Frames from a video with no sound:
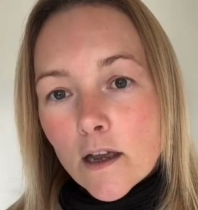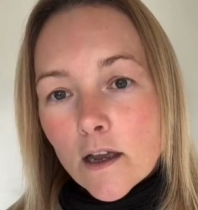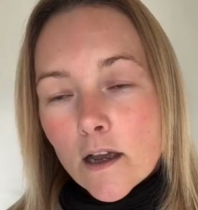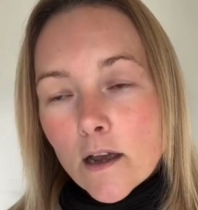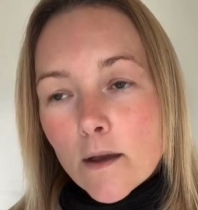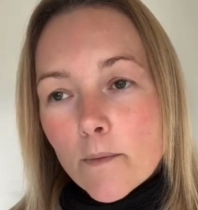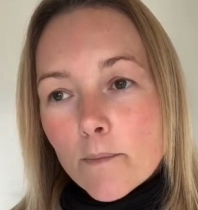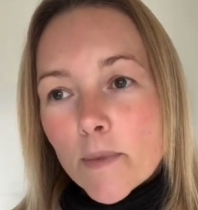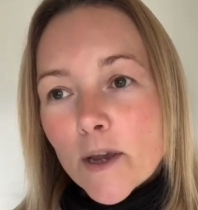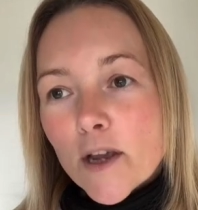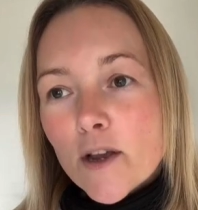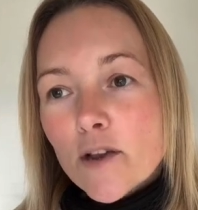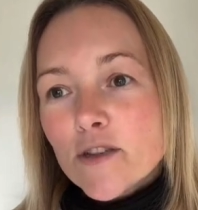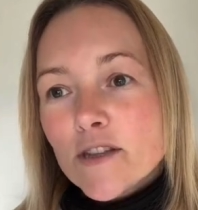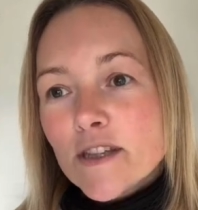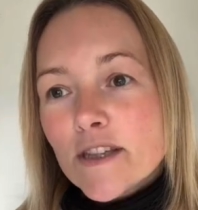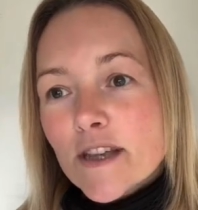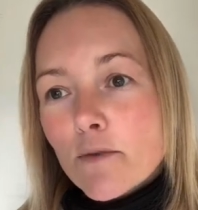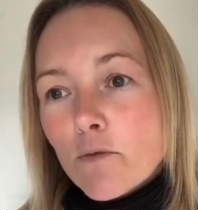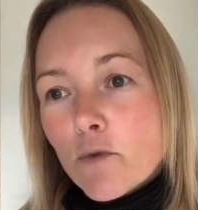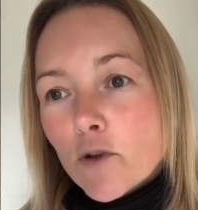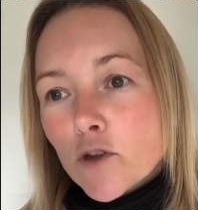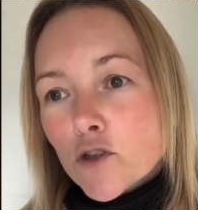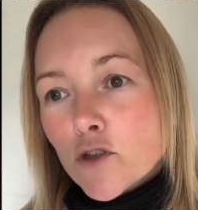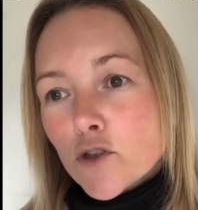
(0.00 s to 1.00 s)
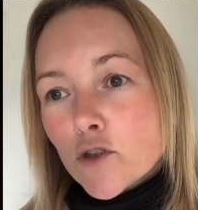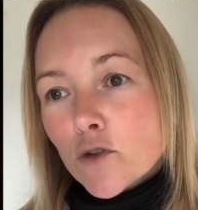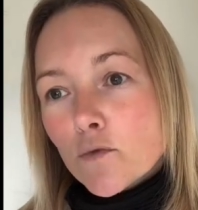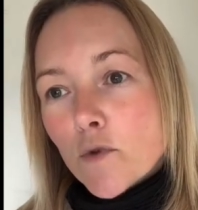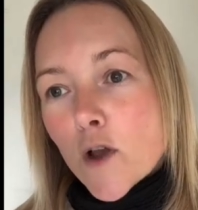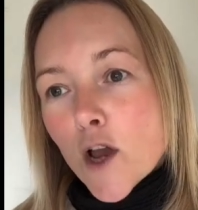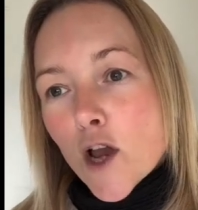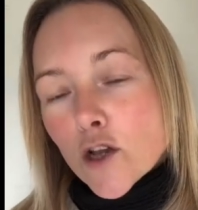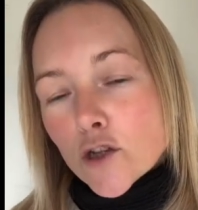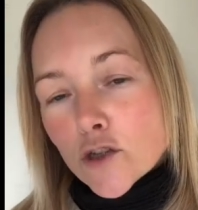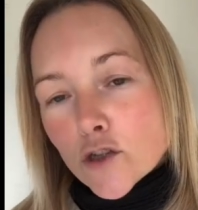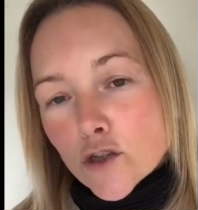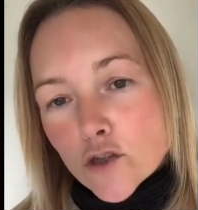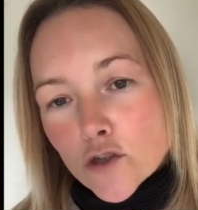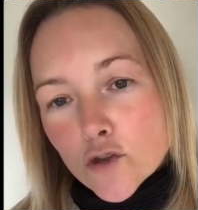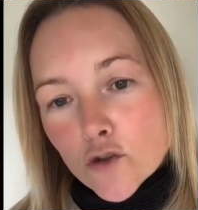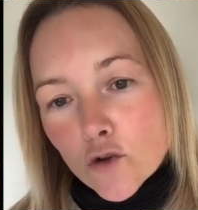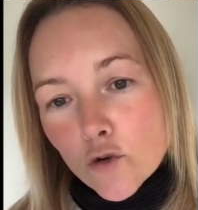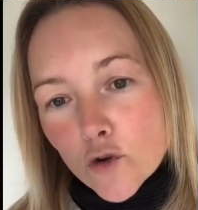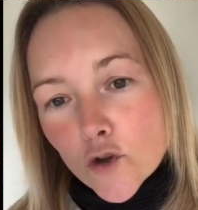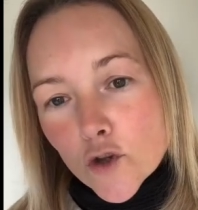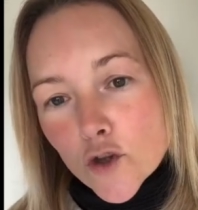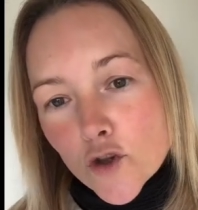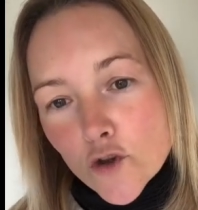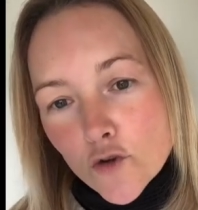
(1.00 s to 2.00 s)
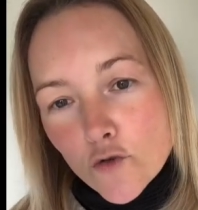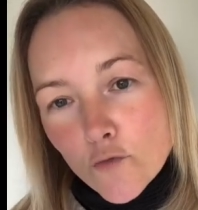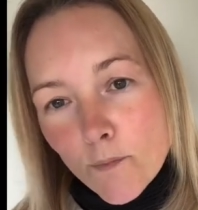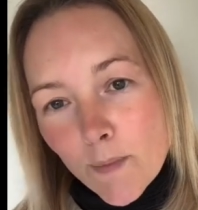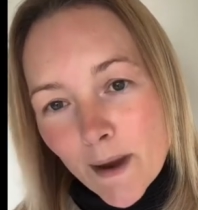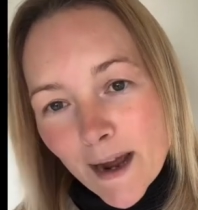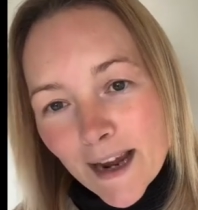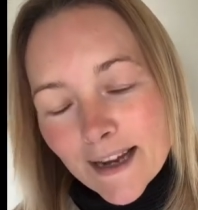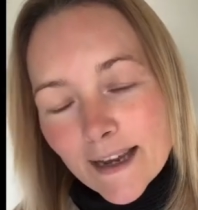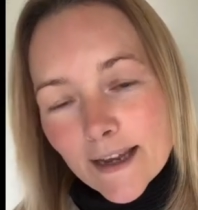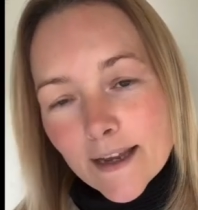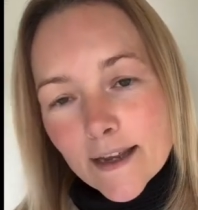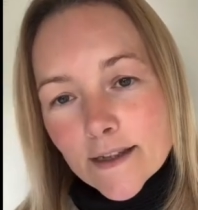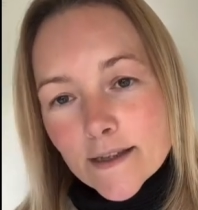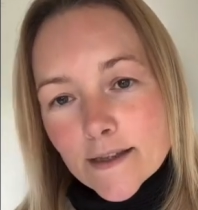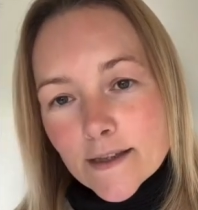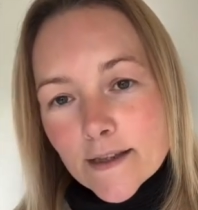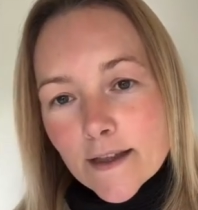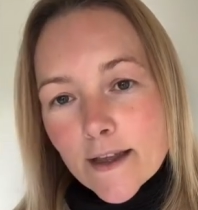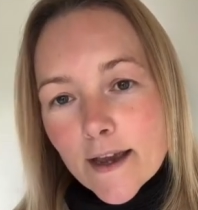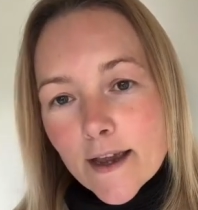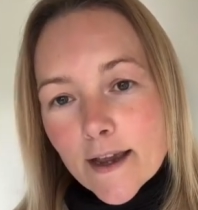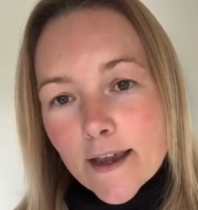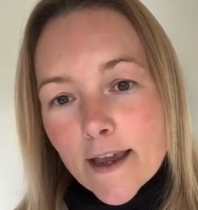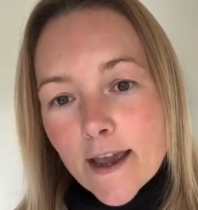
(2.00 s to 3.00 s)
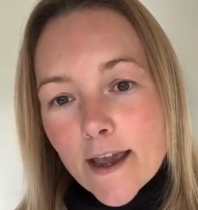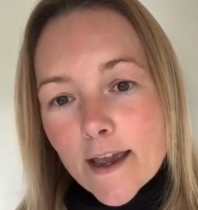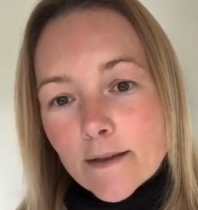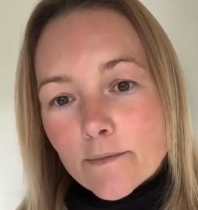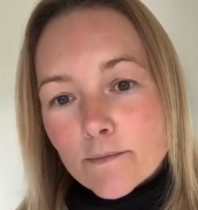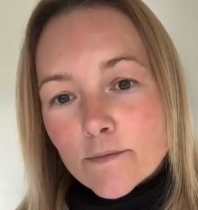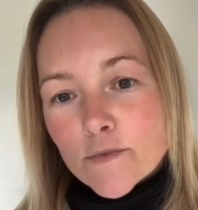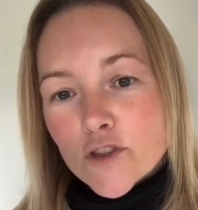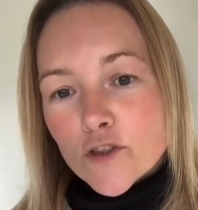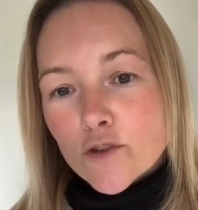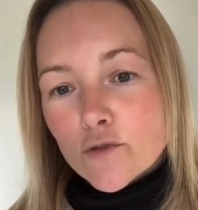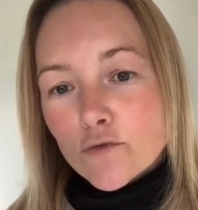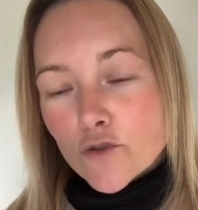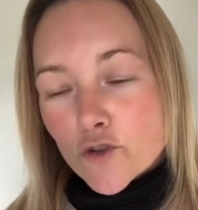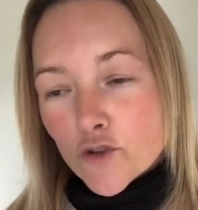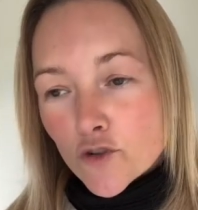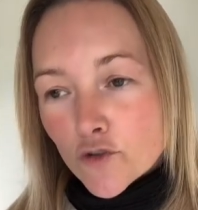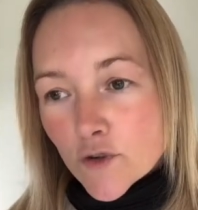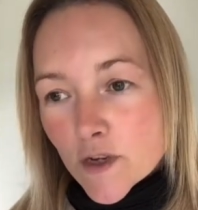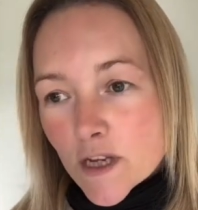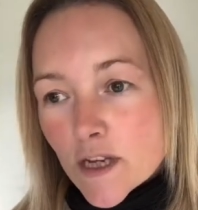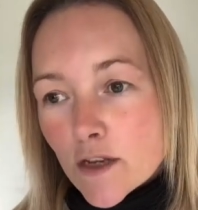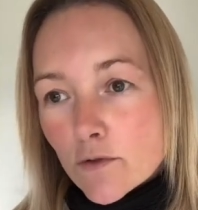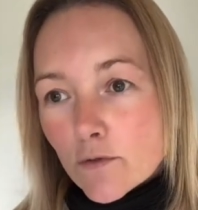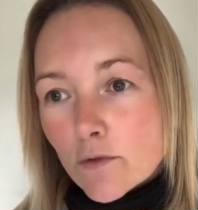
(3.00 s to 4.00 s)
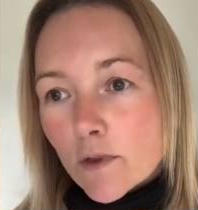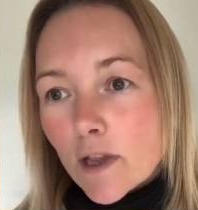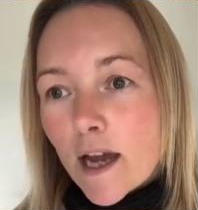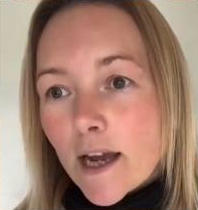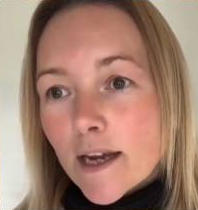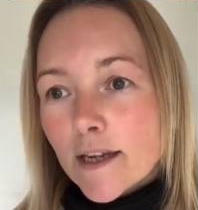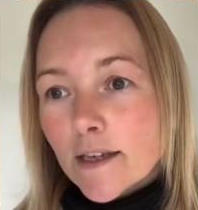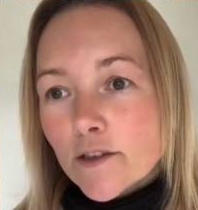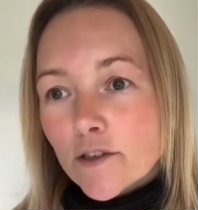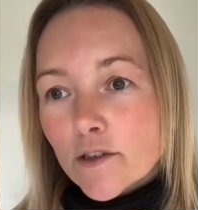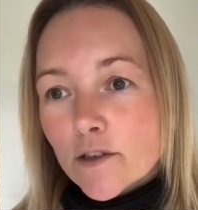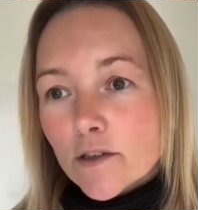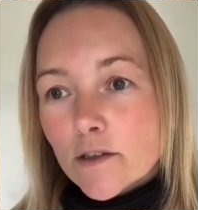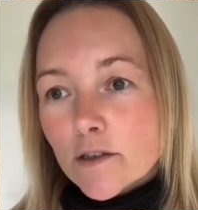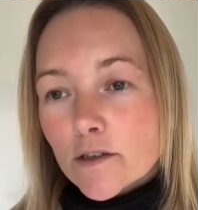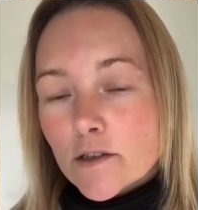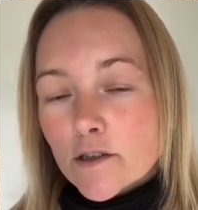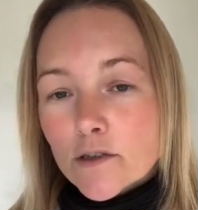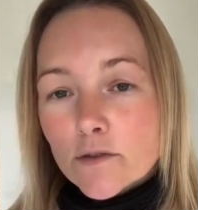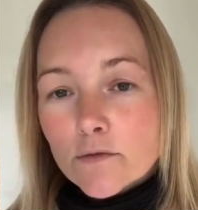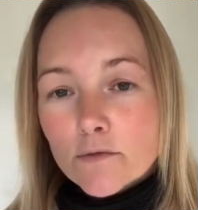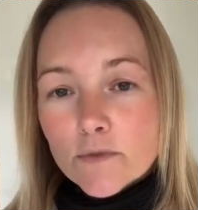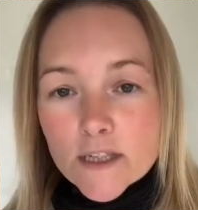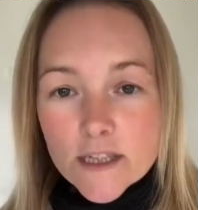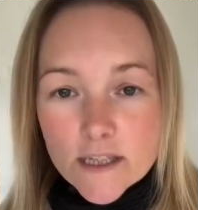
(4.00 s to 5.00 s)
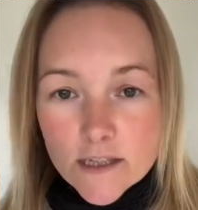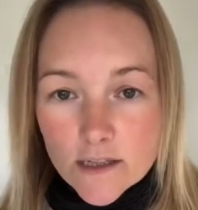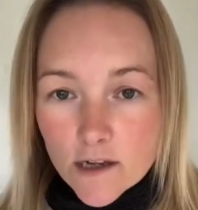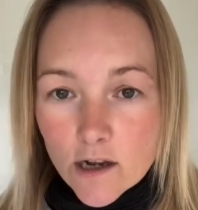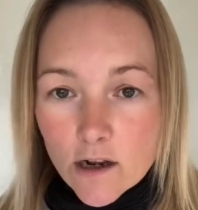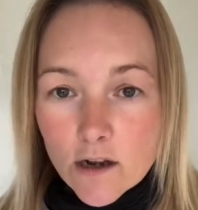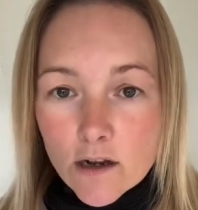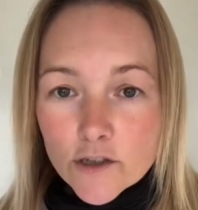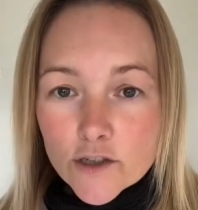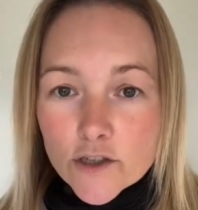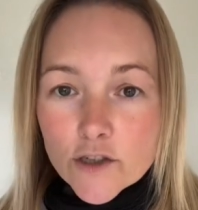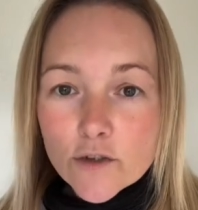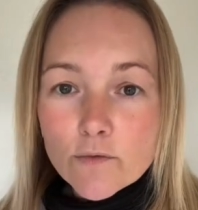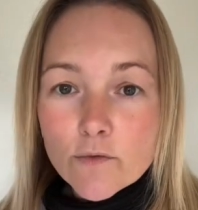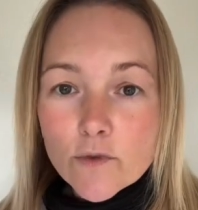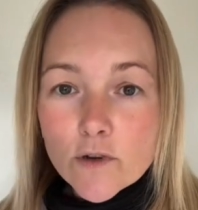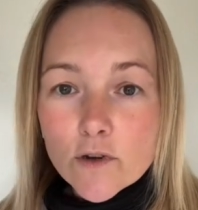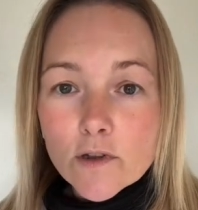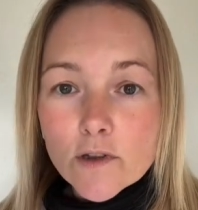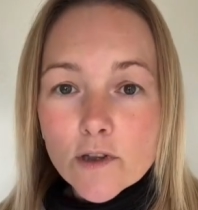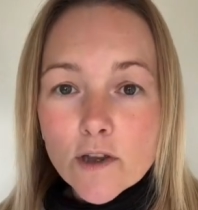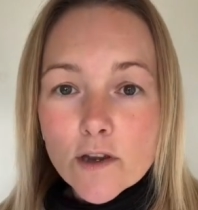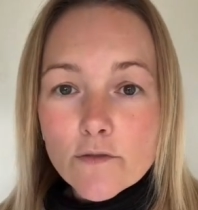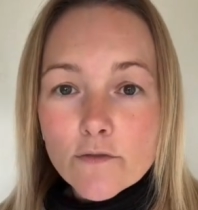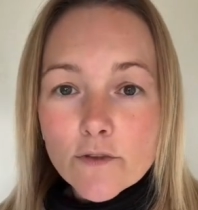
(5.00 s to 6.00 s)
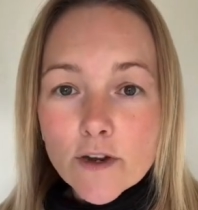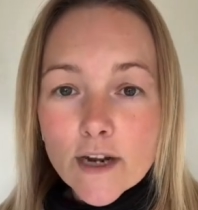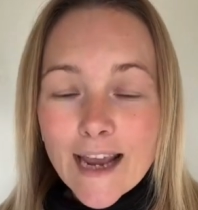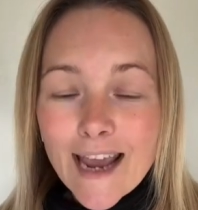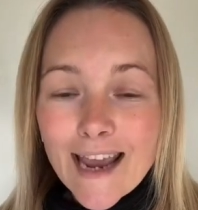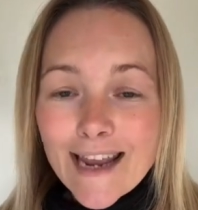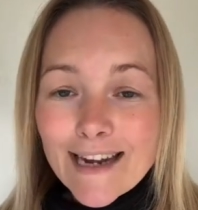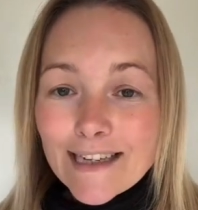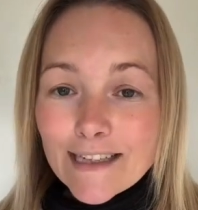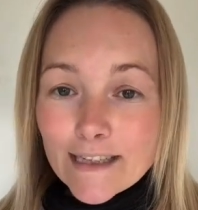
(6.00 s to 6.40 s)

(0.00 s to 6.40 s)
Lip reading: Because they want to suck you back into their games, to treat you like dirt, to discard you all over again.